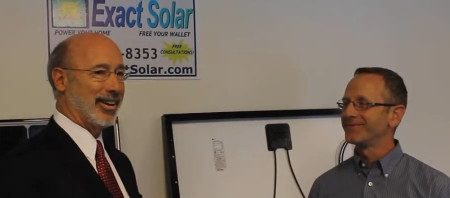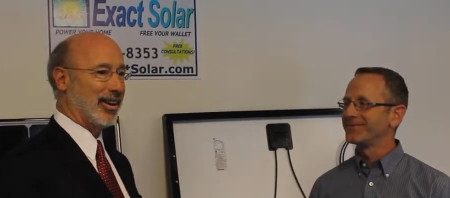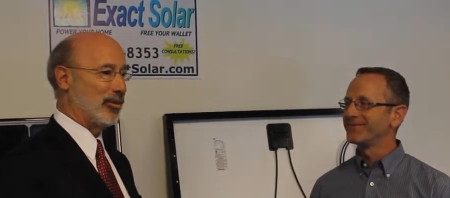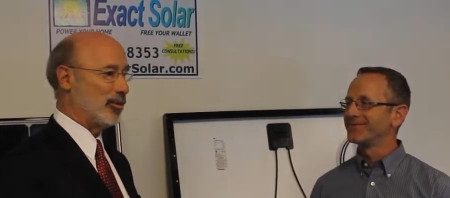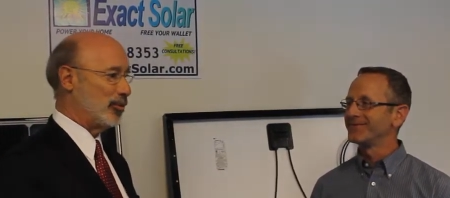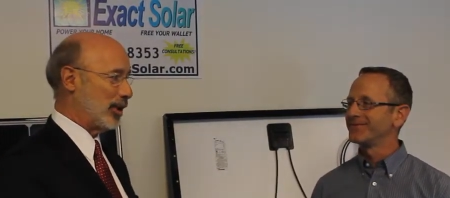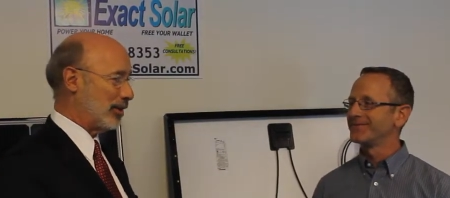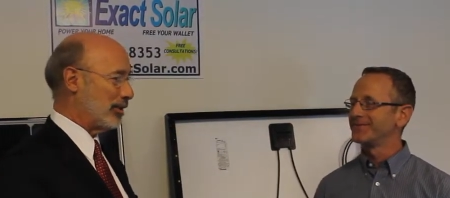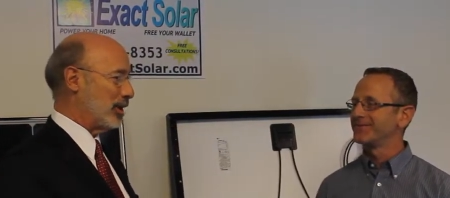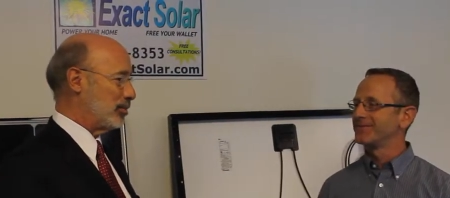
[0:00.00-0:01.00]
Speaker 1: uh,
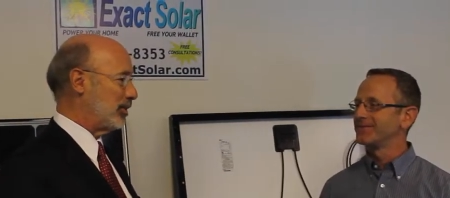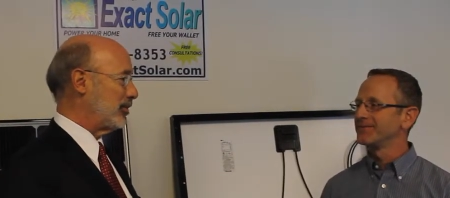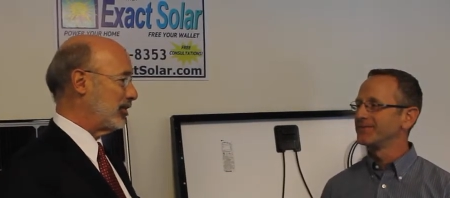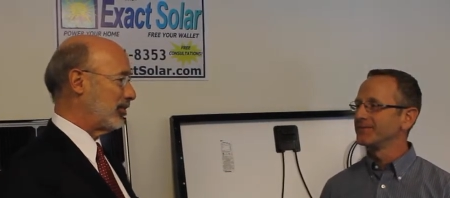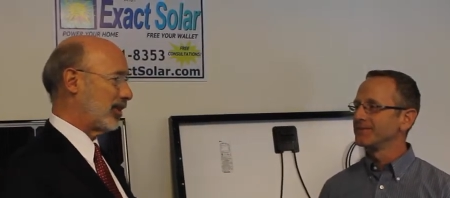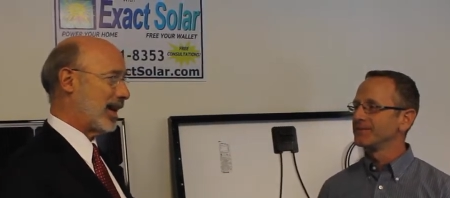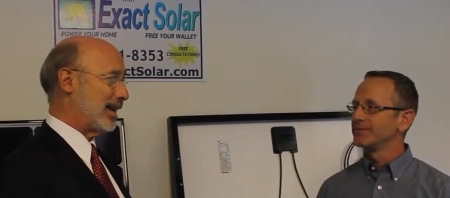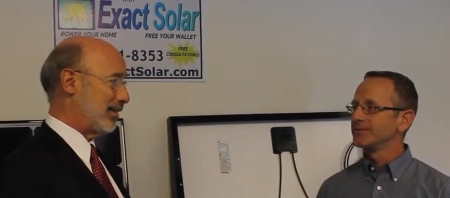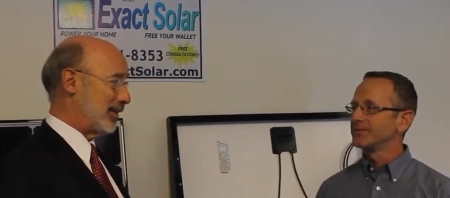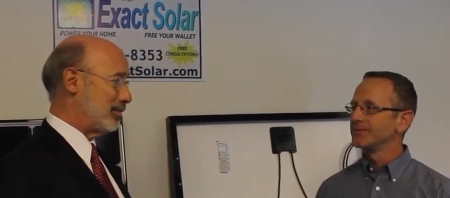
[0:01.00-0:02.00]
when I ran a business,
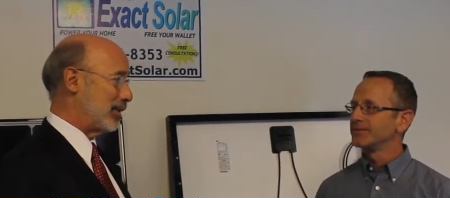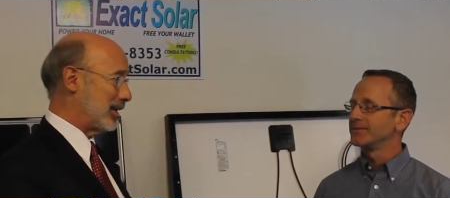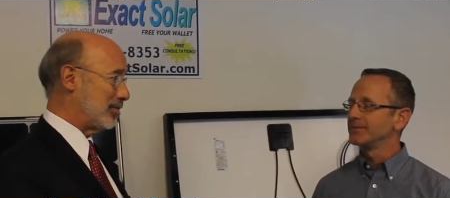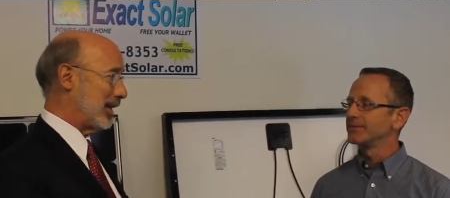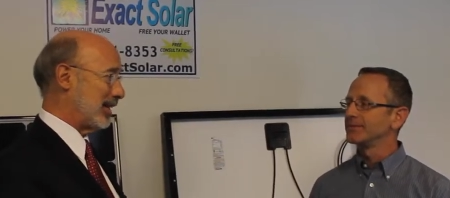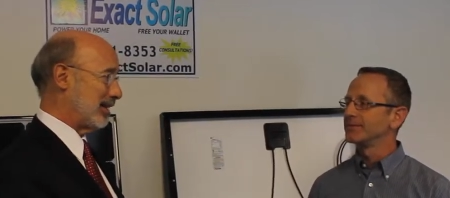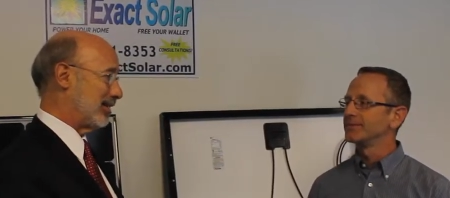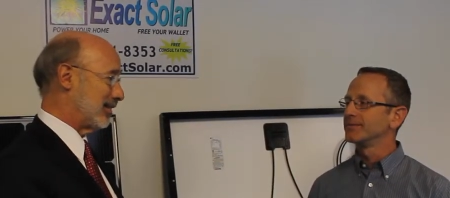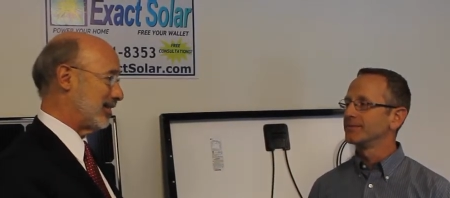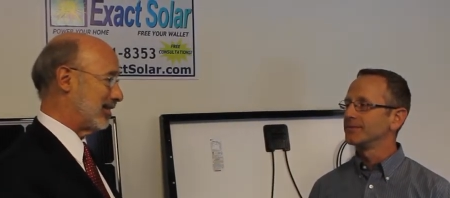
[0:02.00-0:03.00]
I didn't have anybody
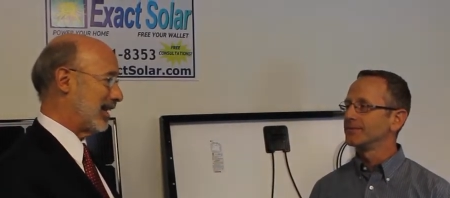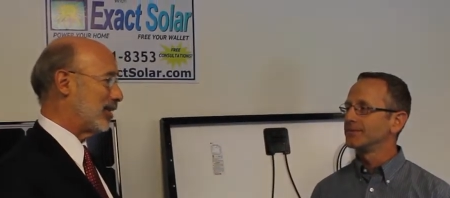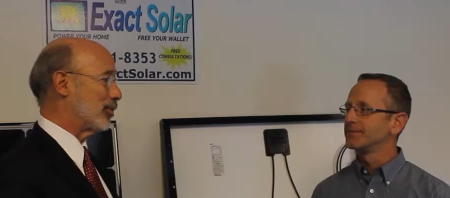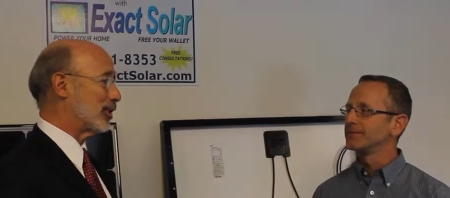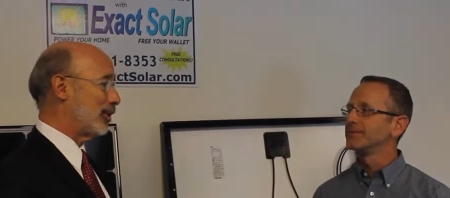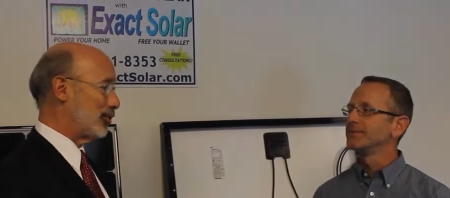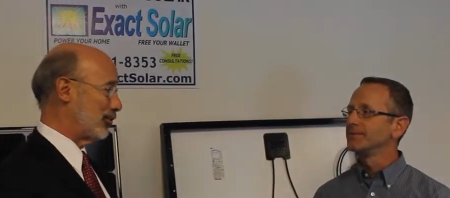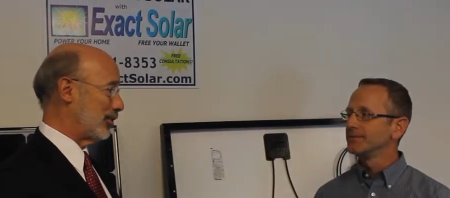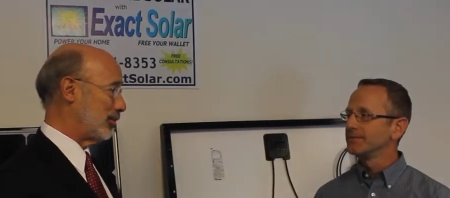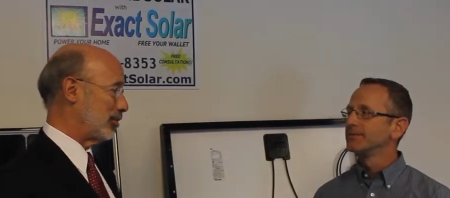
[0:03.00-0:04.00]
making anywhere
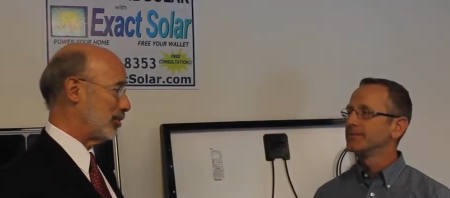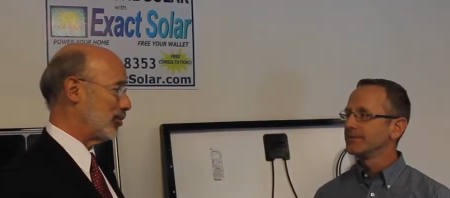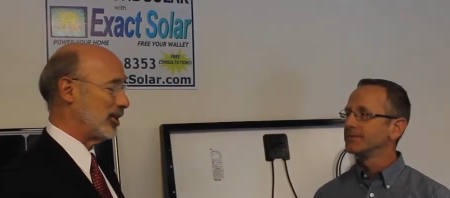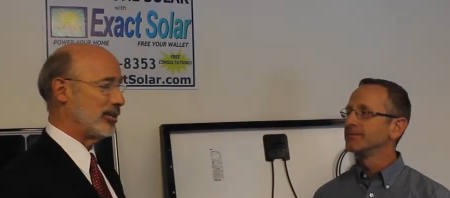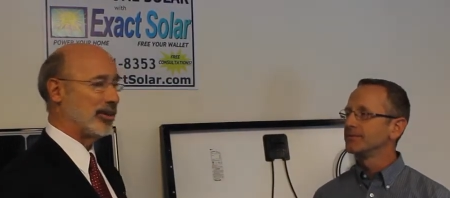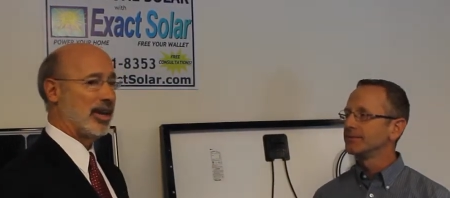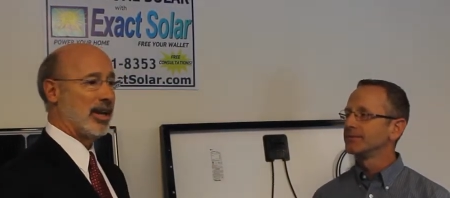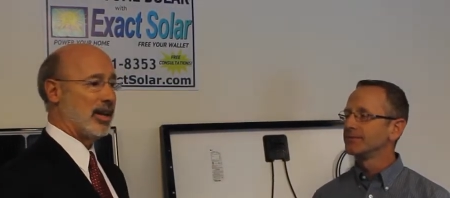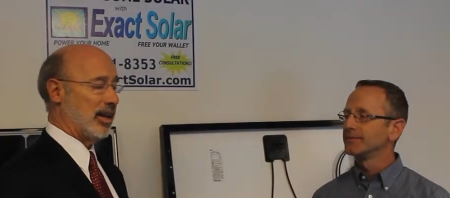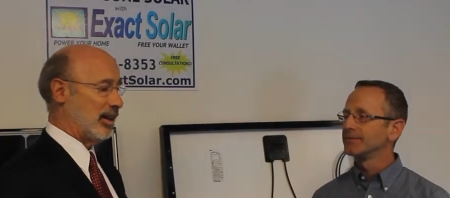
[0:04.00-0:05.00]
close to the minimum wage.
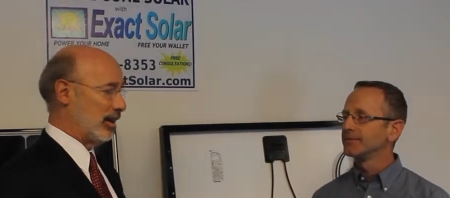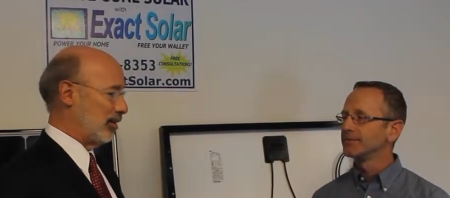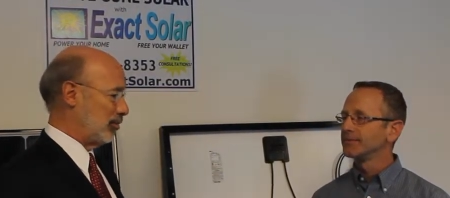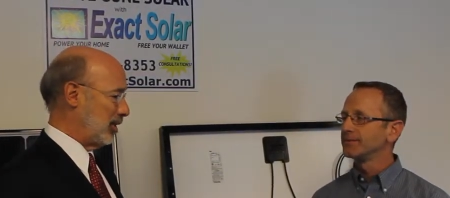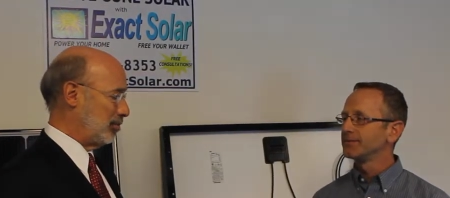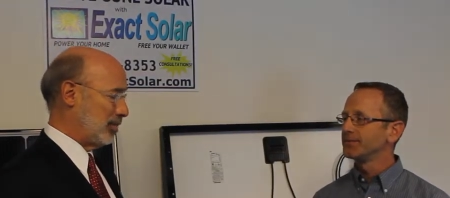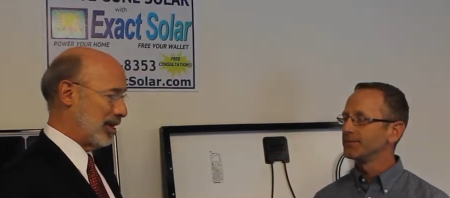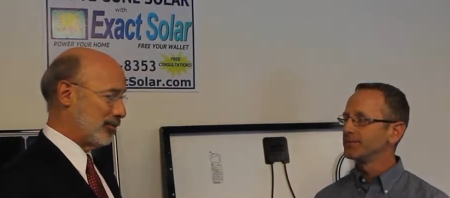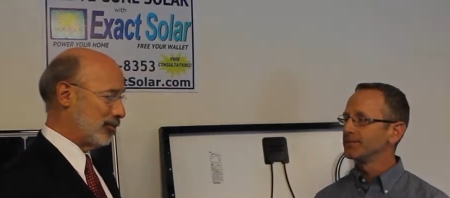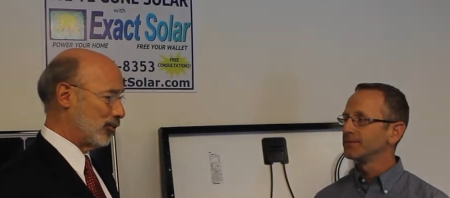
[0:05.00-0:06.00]
Um, it
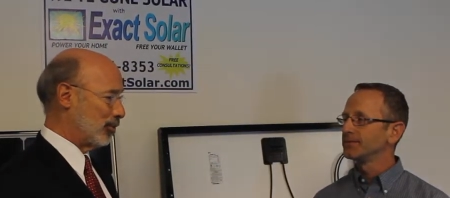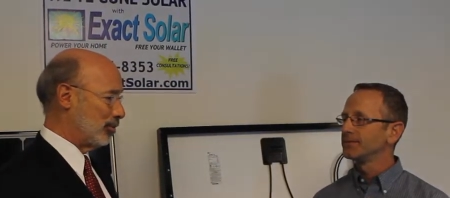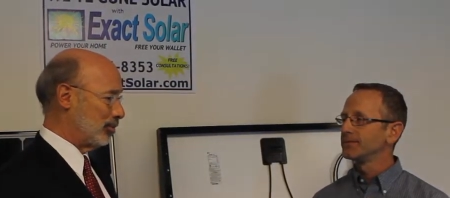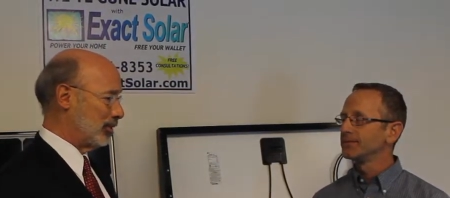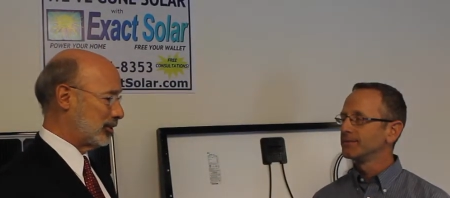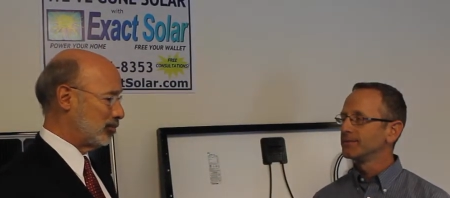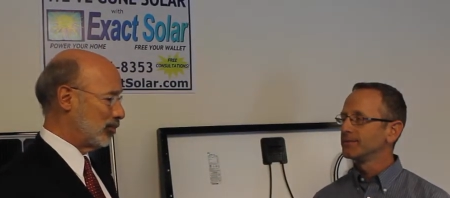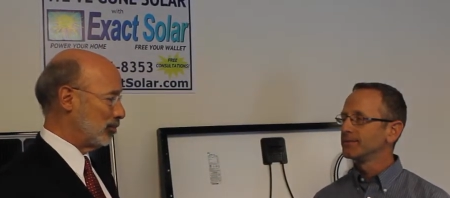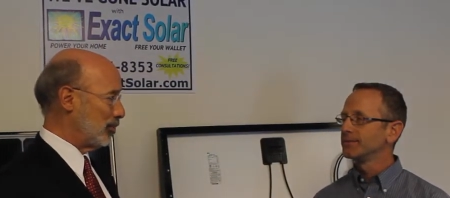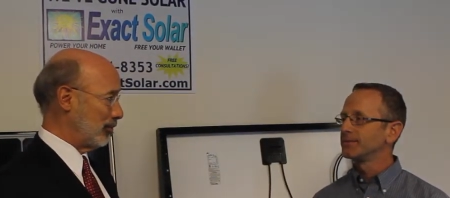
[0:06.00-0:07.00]
made for much
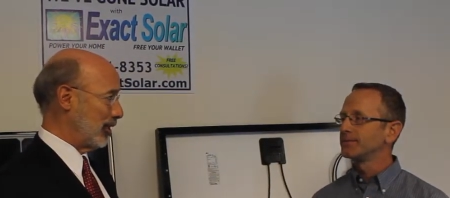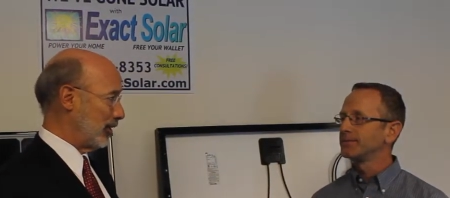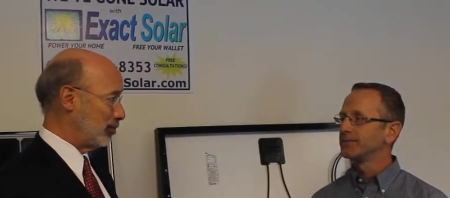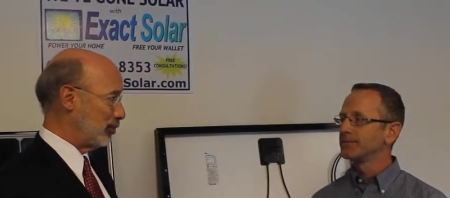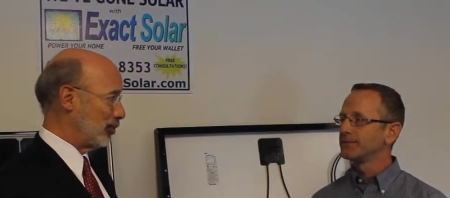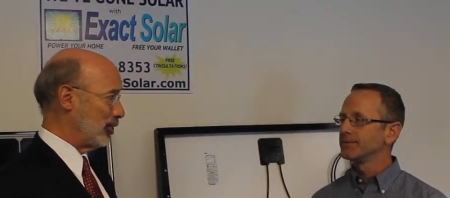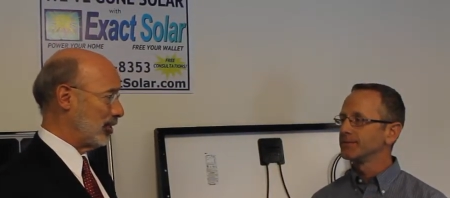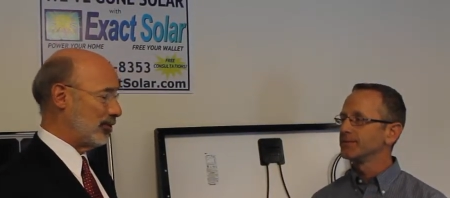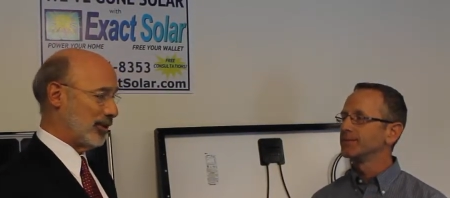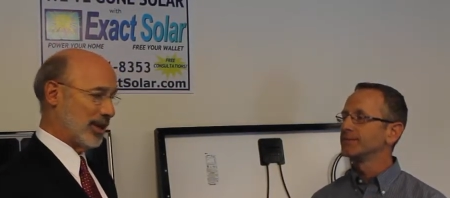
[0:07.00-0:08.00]
more motivated
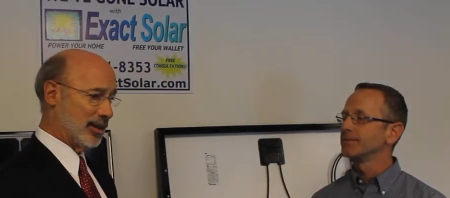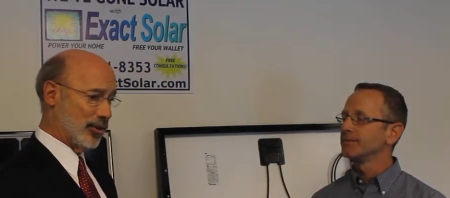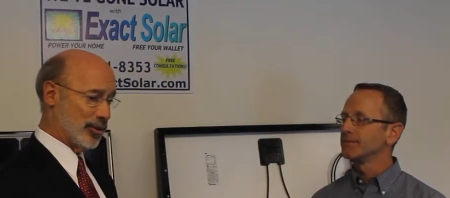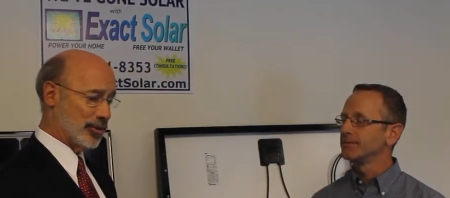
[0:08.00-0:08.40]
employees, you had lower